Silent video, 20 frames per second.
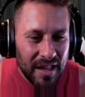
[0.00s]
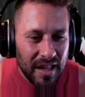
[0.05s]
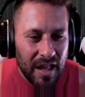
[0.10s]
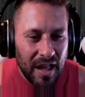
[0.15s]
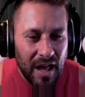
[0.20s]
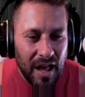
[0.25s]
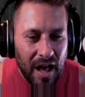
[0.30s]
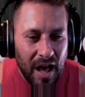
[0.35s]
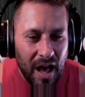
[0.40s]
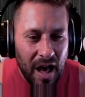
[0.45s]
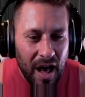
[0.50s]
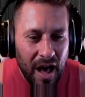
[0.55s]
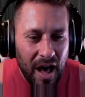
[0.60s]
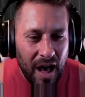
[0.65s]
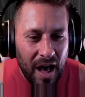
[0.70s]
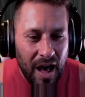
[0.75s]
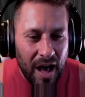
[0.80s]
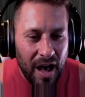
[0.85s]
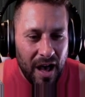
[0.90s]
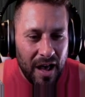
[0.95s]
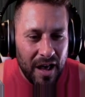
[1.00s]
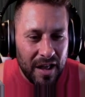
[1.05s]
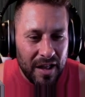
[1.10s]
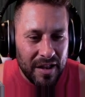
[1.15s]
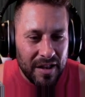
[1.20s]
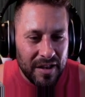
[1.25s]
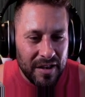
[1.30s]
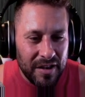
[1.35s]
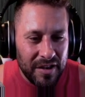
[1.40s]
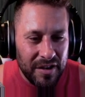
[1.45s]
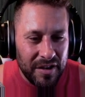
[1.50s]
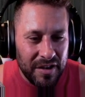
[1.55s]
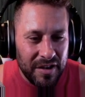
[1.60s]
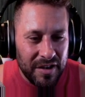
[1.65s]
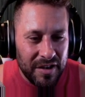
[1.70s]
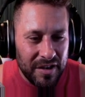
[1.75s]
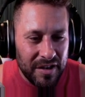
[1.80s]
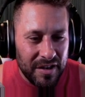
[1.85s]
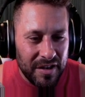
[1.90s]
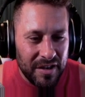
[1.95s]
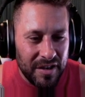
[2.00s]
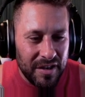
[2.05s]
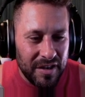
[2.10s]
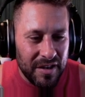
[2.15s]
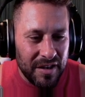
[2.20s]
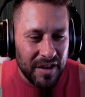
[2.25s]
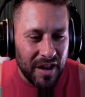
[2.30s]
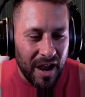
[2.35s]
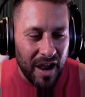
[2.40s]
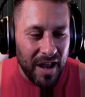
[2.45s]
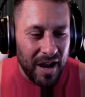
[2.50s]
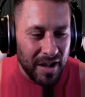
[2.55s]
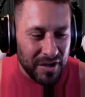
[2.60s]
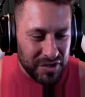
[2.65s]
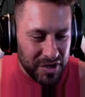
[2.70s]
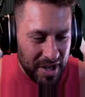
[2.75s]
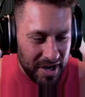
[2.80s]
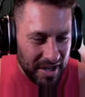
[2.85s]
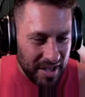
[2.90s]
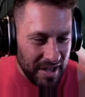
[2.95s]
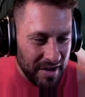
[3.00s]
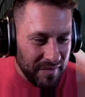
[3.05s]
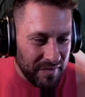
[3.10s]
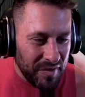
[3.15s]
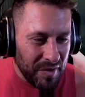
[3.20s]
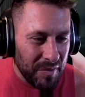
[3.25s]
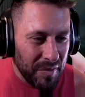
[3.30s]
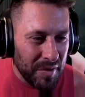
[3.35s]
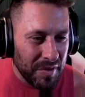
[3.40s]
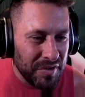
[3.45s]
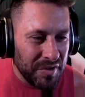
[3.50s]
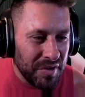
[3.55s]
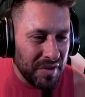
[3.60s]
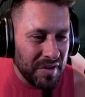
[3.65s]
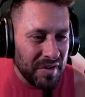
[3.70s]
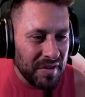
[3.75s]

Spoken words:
All right, I'll try it again if no one wants to do it.